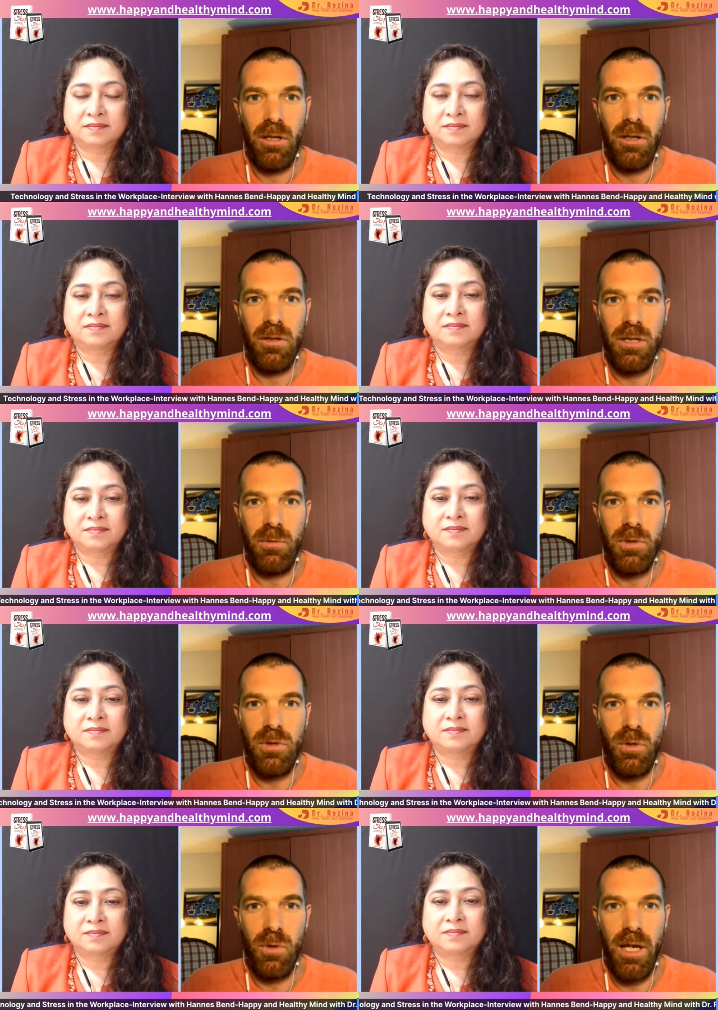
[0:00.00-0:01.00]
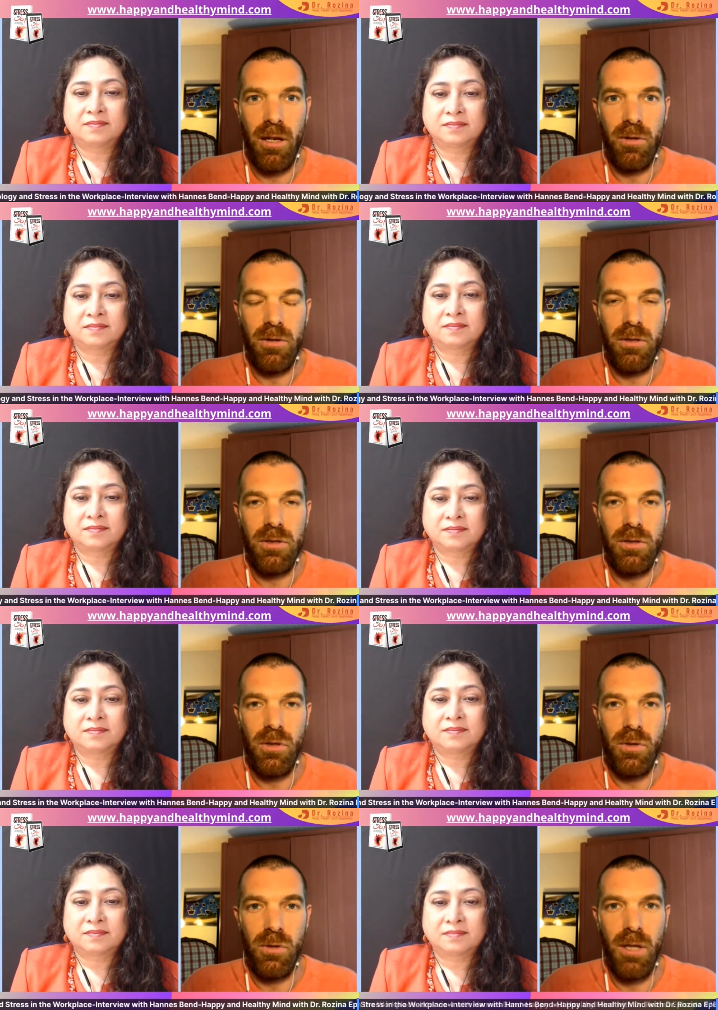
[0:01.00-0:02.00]
Speaker 1: because I was so down.
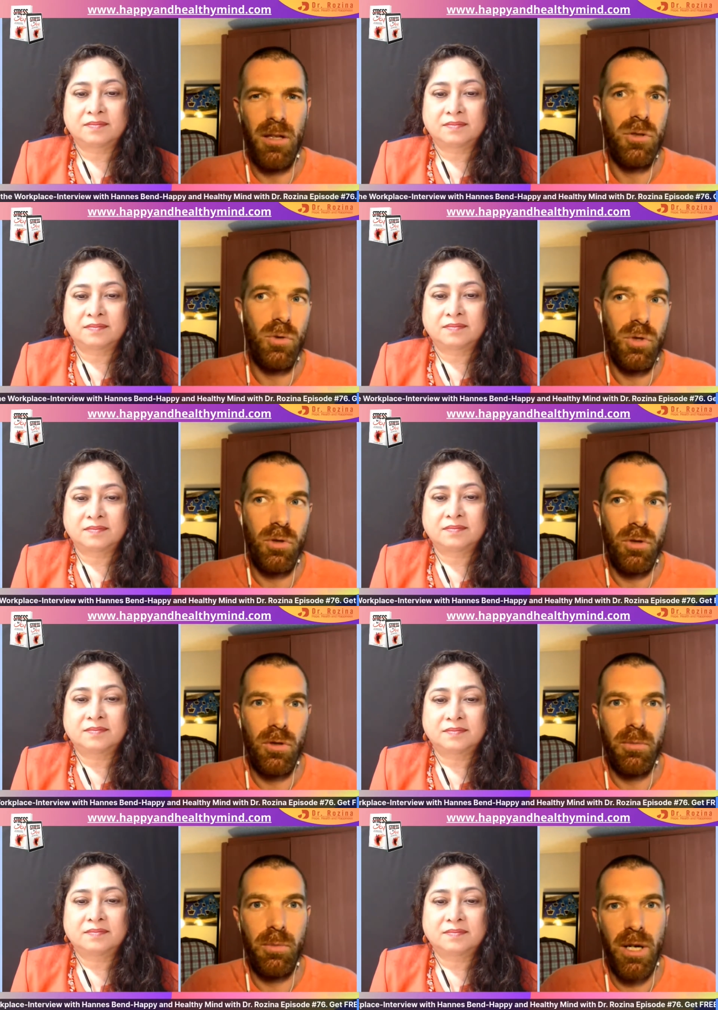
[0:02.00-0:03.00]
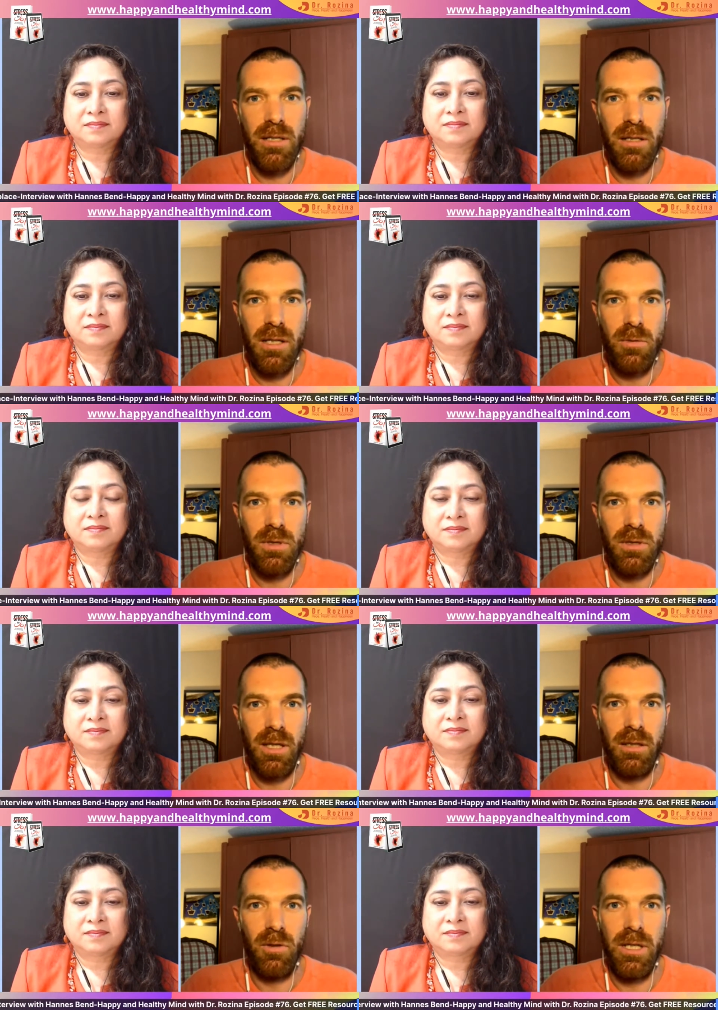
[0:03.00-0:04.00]
So yeah, social presence was
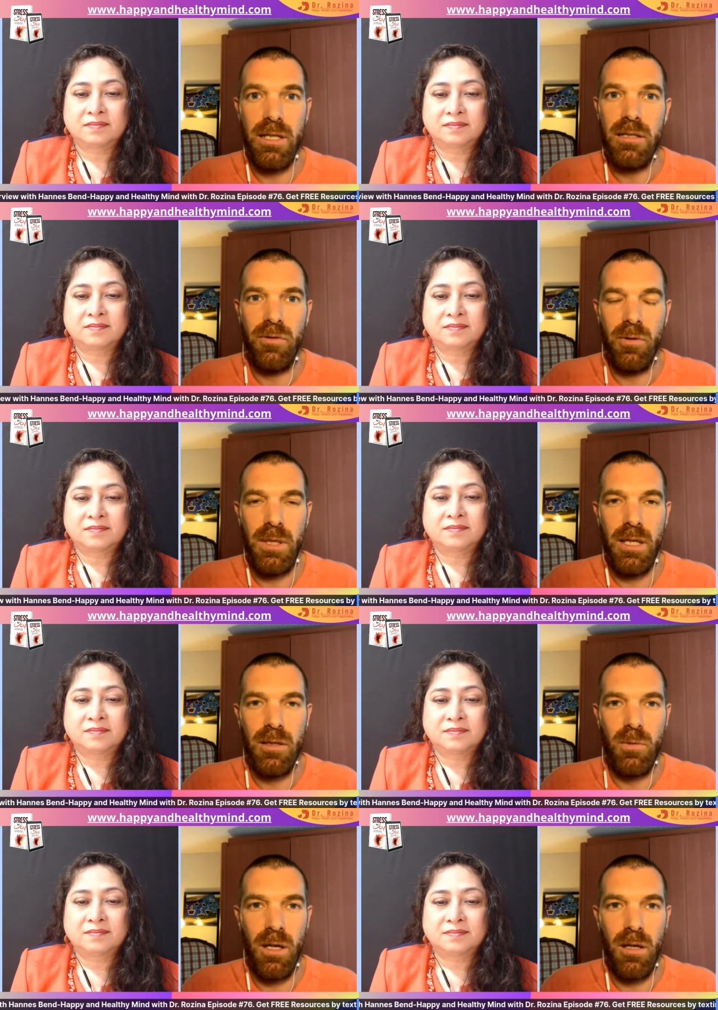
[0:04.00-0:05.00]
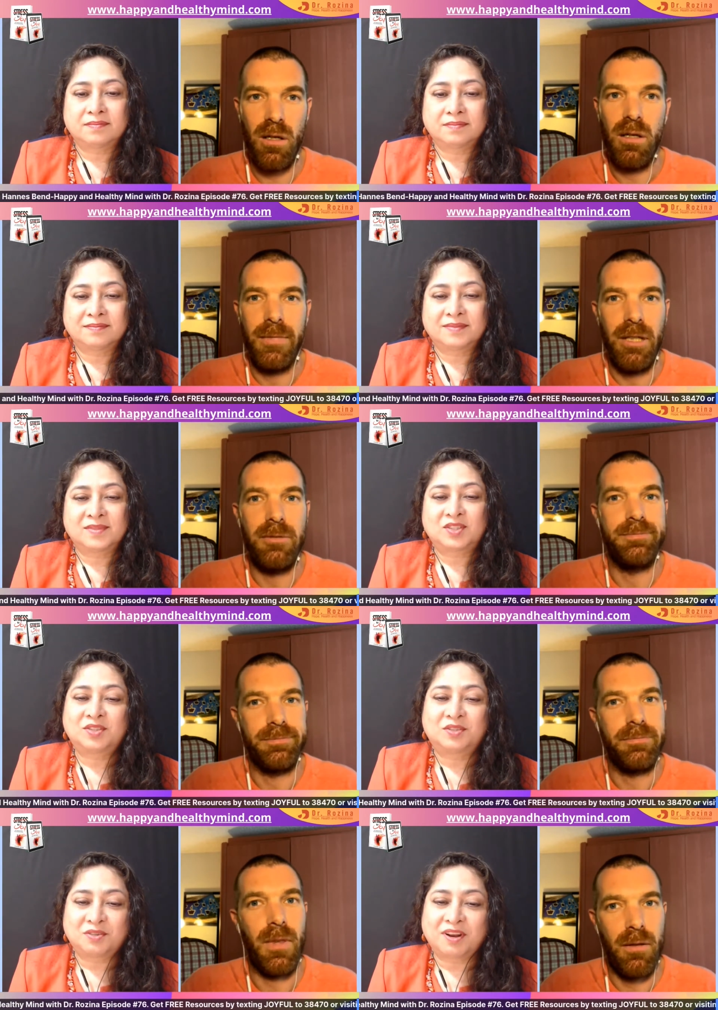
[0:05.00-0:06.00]
like not easy for me as well. Yeah,
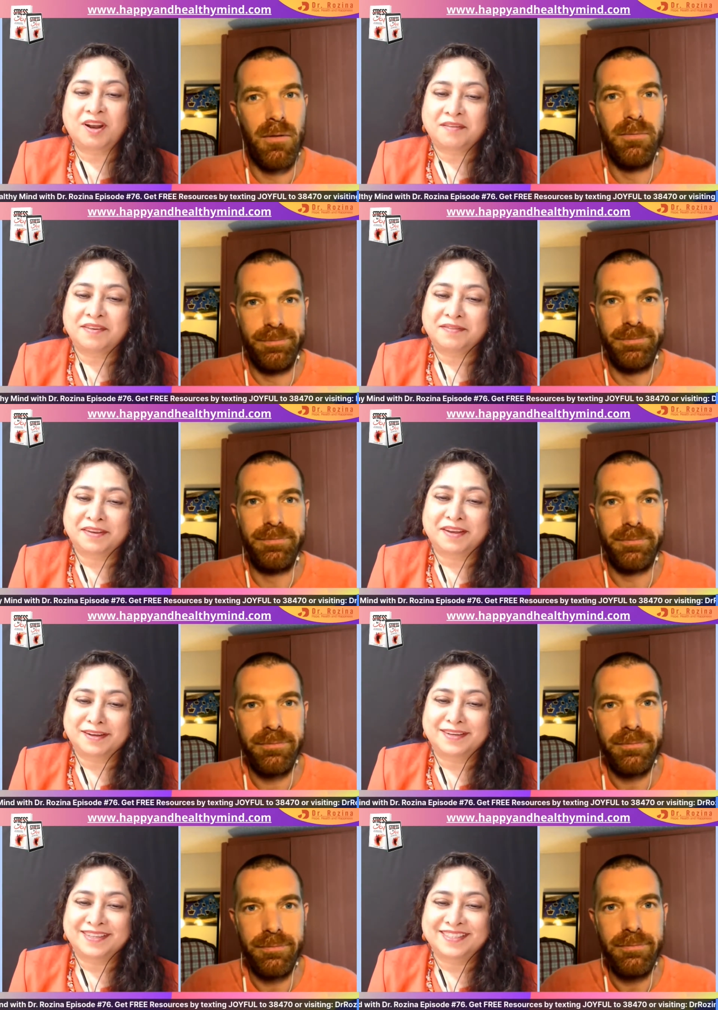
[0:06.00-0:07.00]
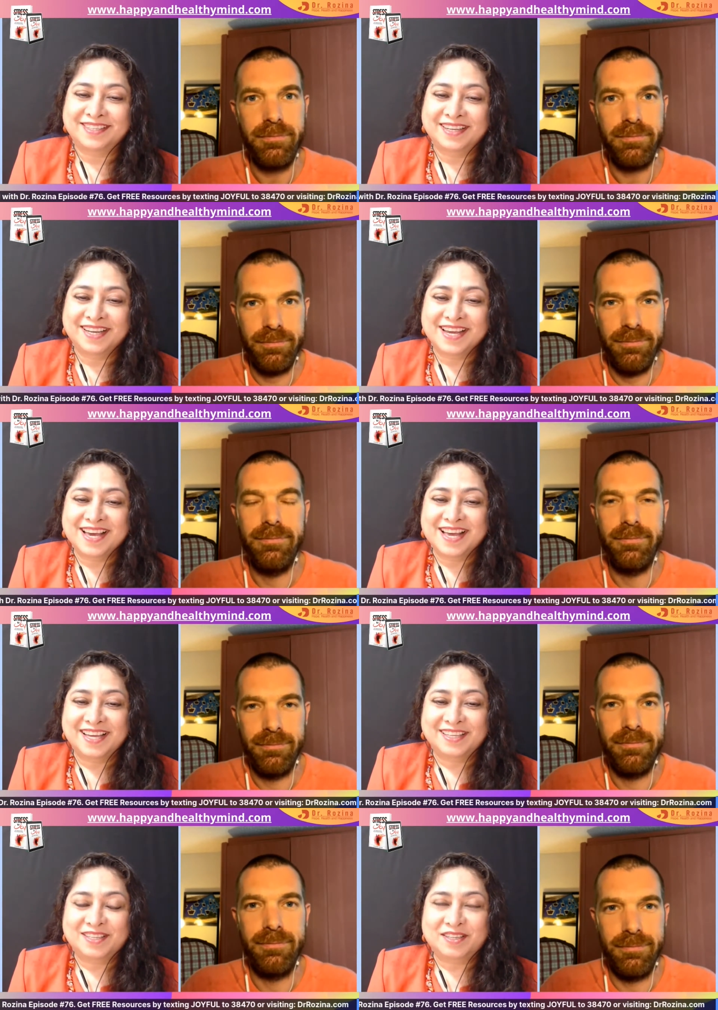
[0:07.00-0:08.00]
so
Speaker 2: a lot of difficulties.
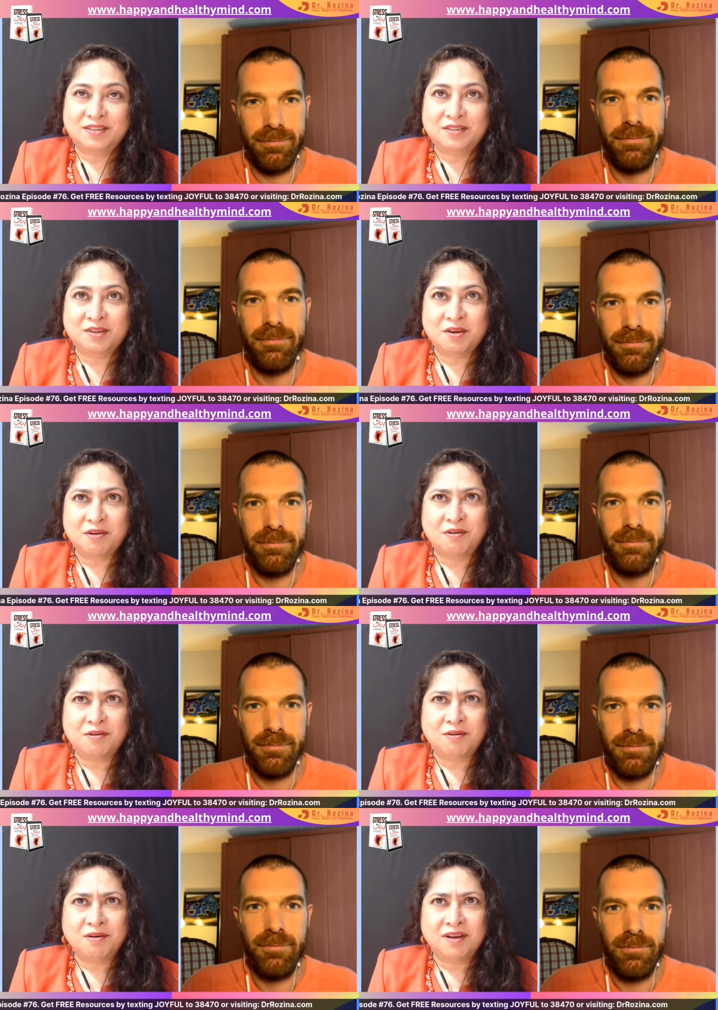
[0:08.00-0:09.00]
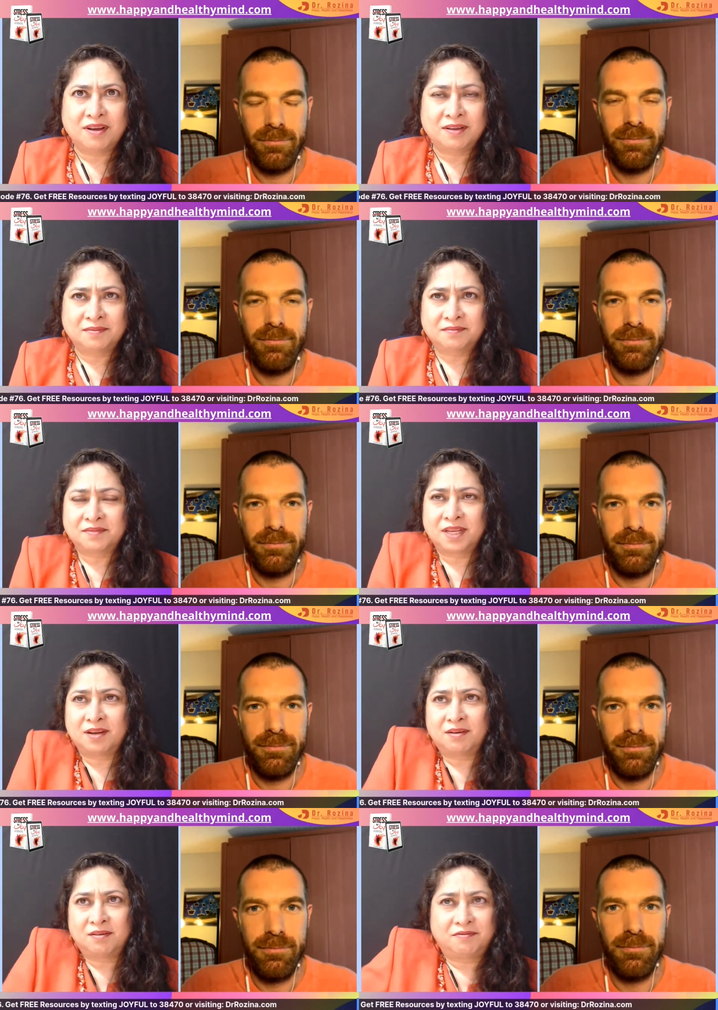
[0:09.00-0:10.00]
Mm-hmm. So you
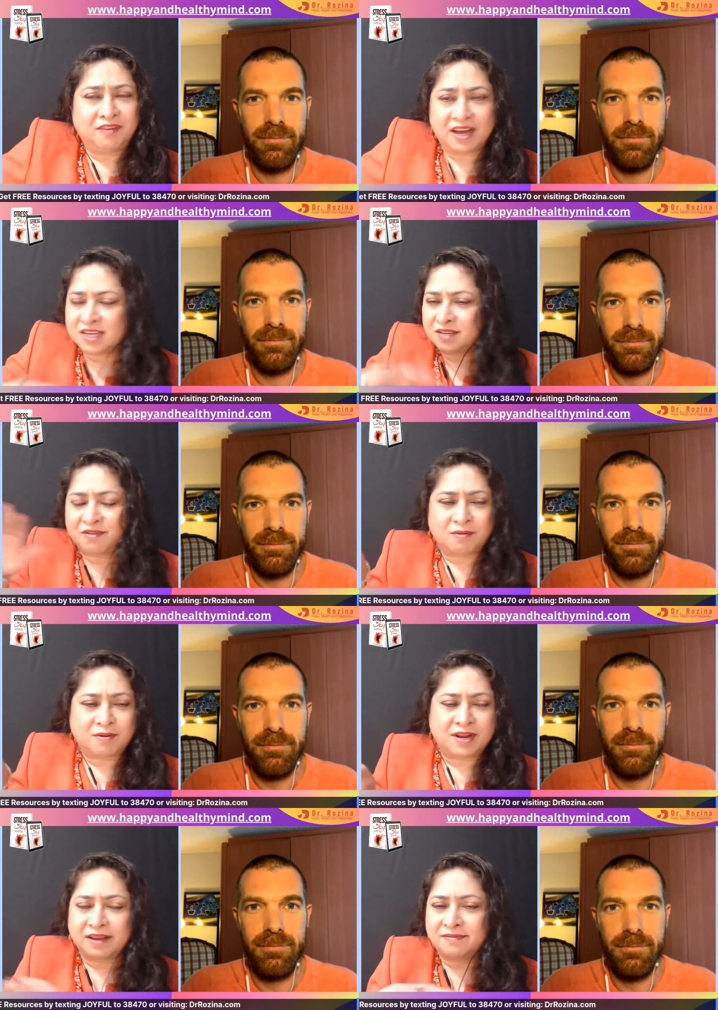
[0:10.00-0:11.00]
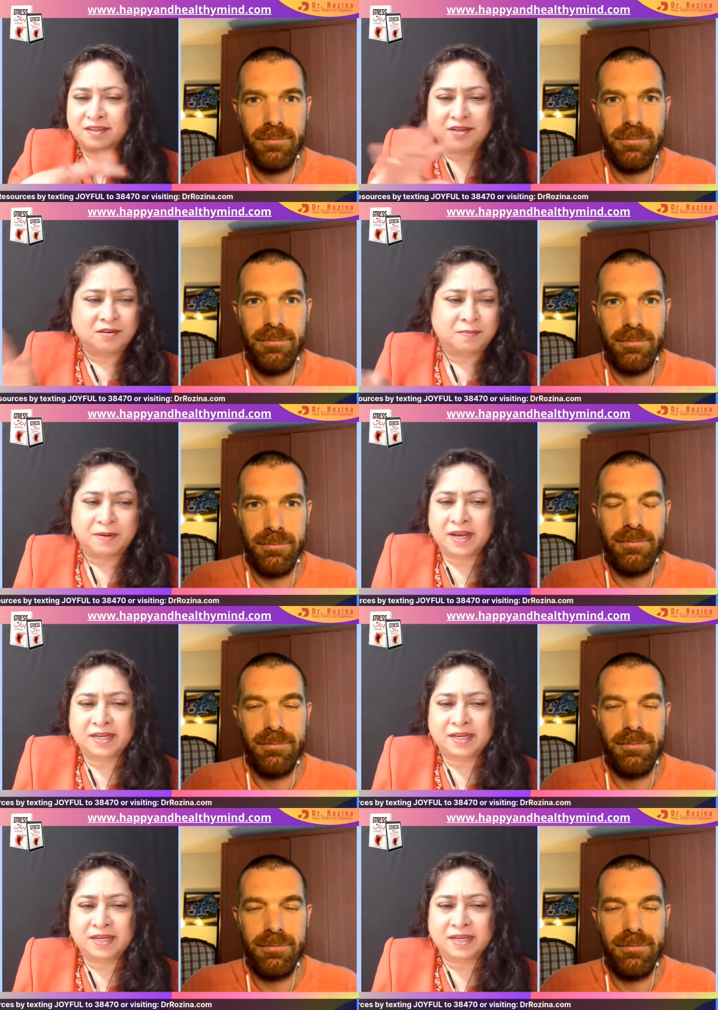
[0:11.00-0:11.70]
know, fast forward after you apply